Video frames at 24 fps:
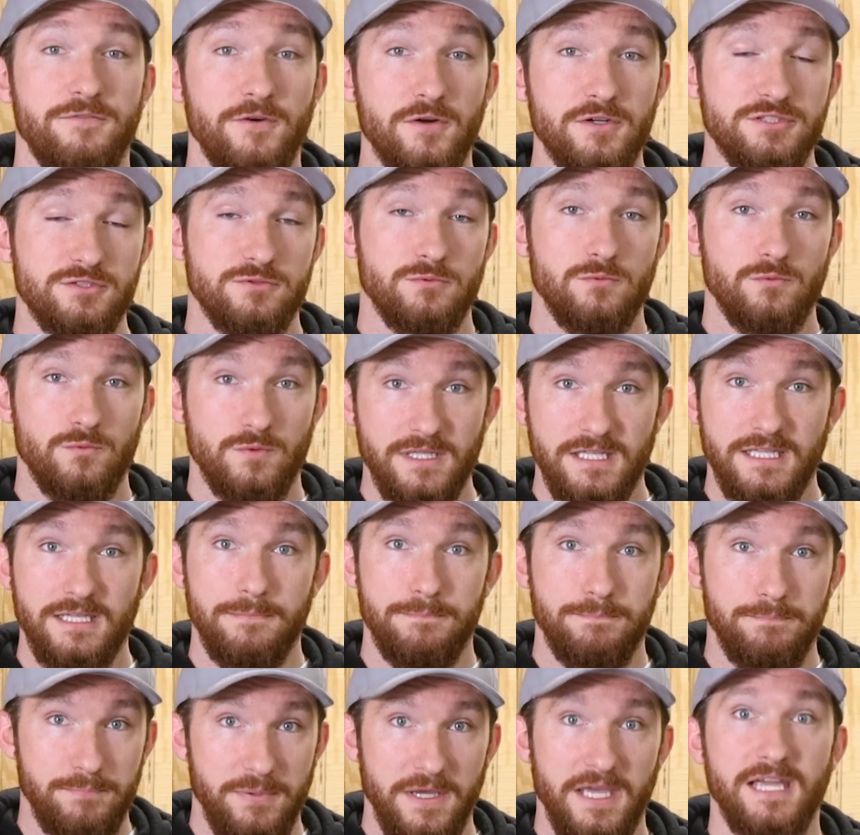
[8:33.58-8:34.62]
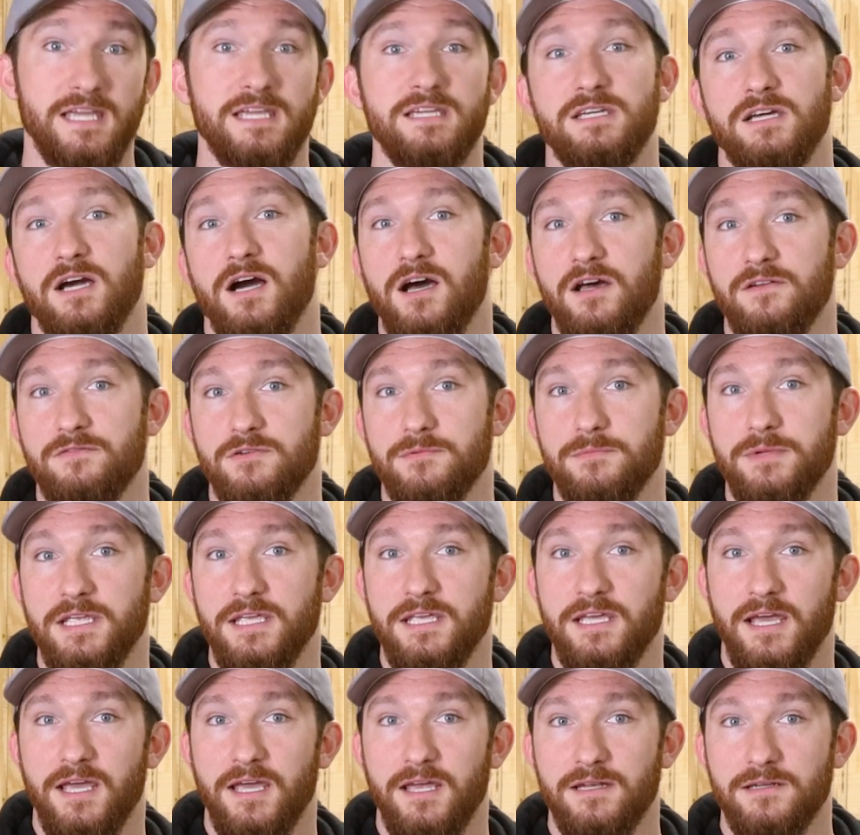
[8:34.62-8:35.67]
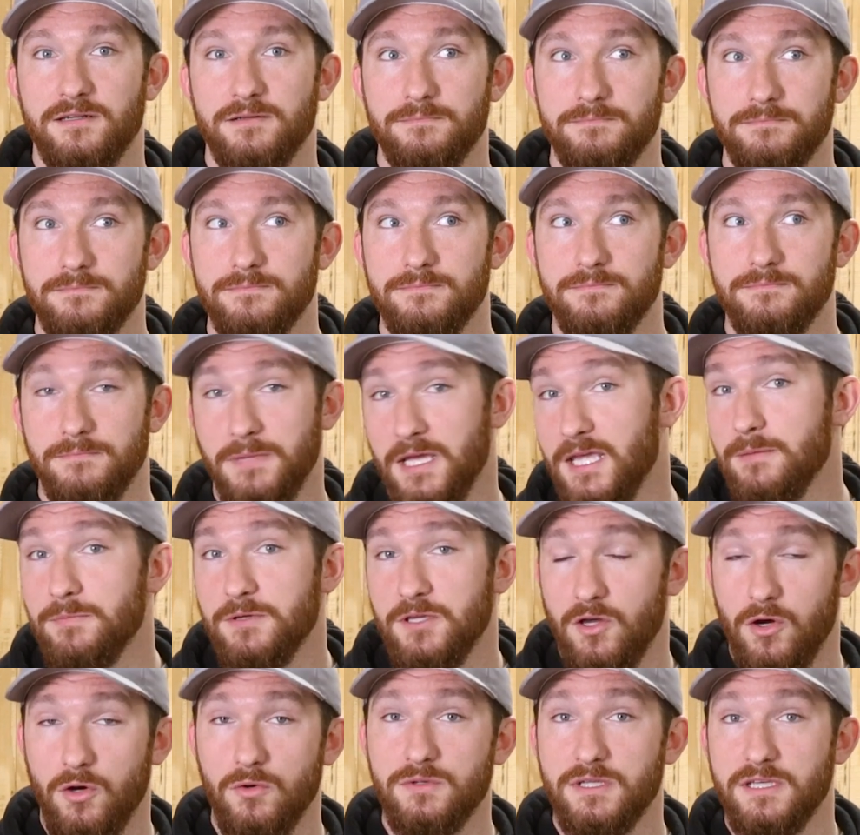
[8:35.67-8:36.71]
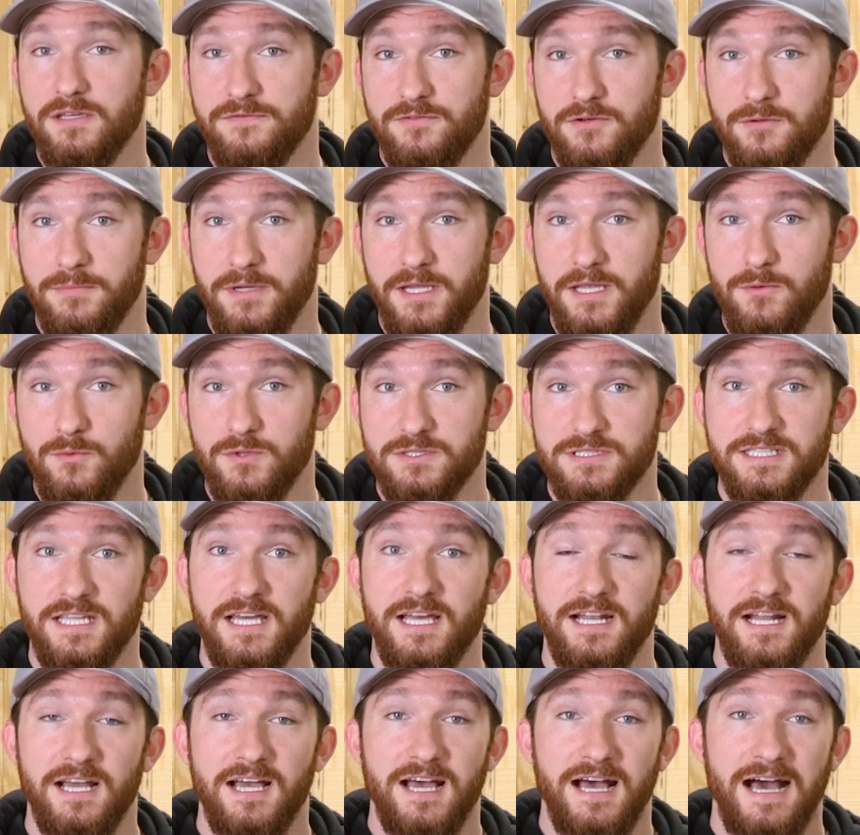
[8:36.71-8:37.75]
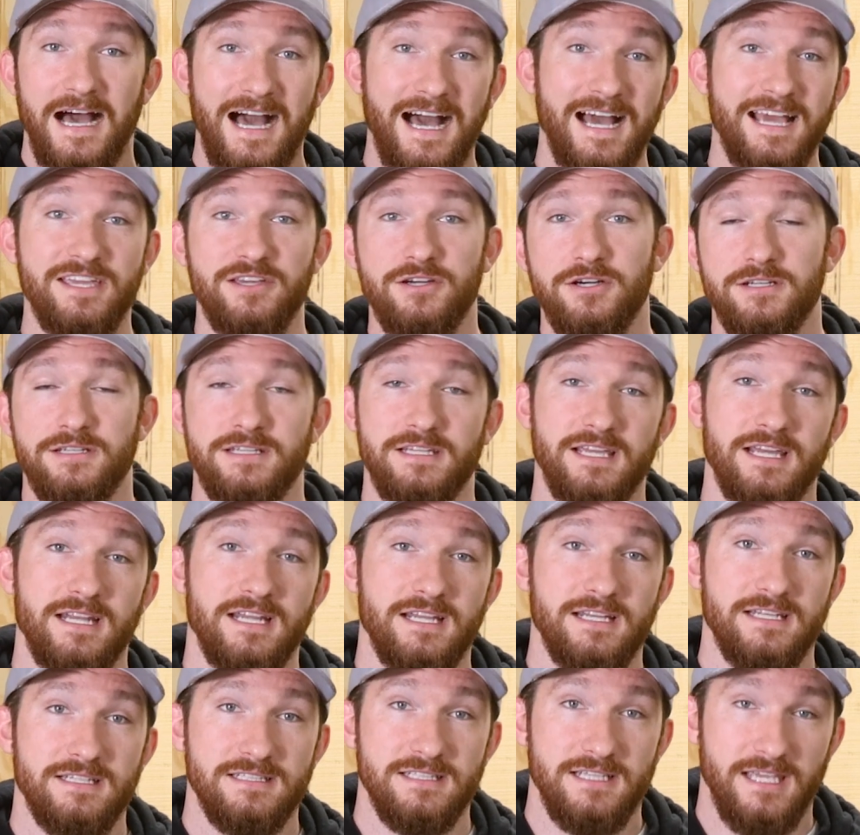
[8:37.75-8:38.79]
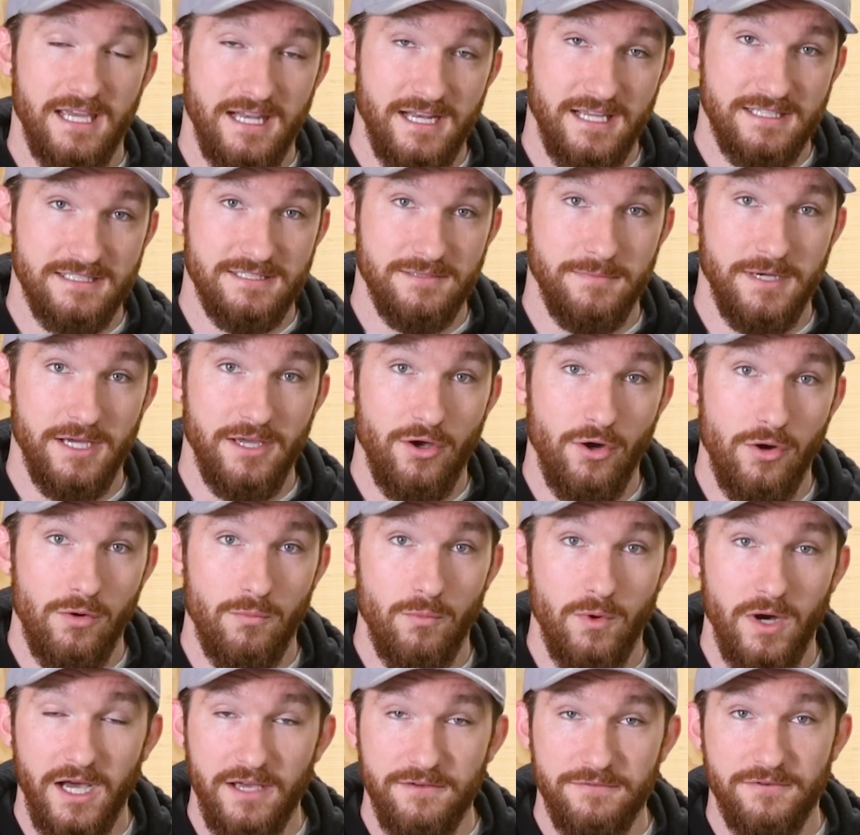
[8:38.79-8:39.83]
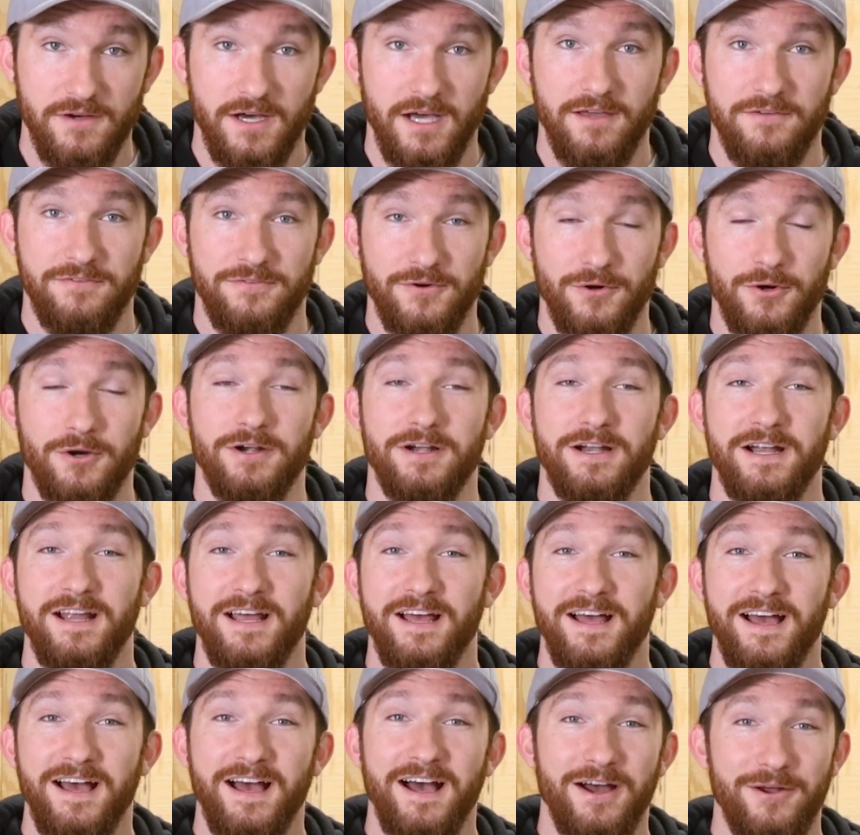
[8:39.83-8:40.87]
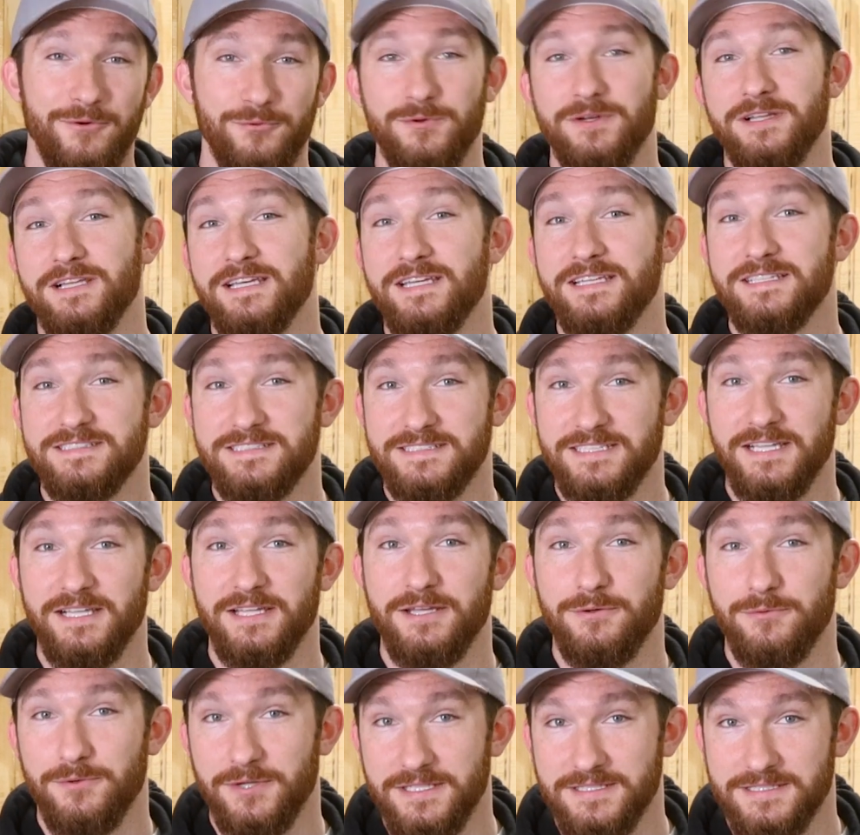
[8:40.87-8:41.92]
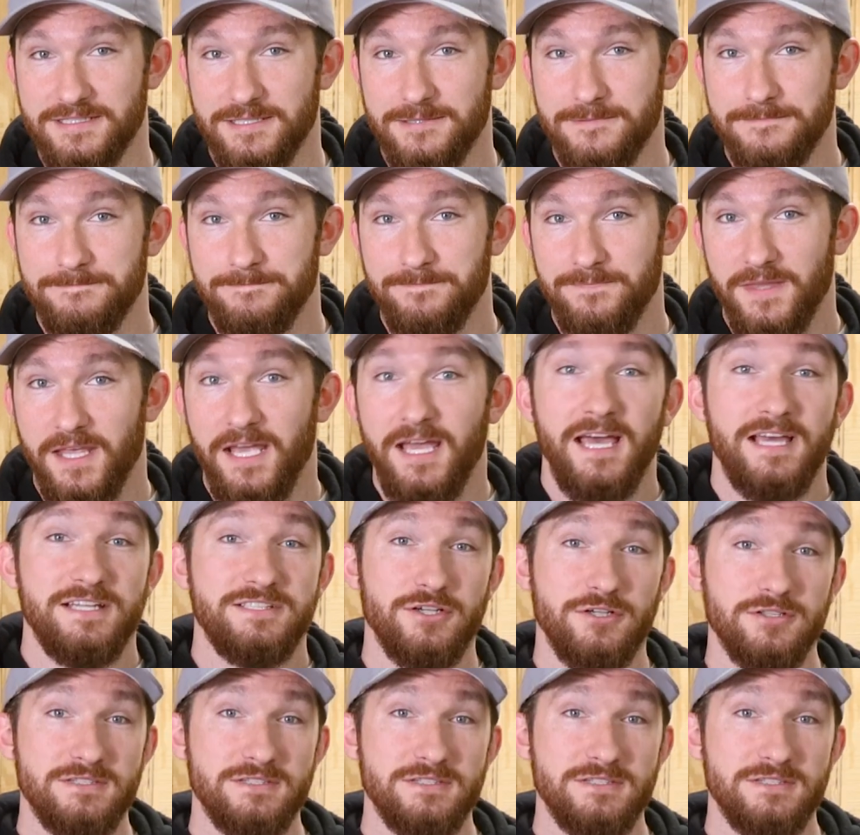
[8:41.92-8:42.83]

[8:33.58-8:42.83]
The first really big con for me, and maybe only for me, was that I couldn't get it to connect to my home Wi-Fi for a really silly reason. It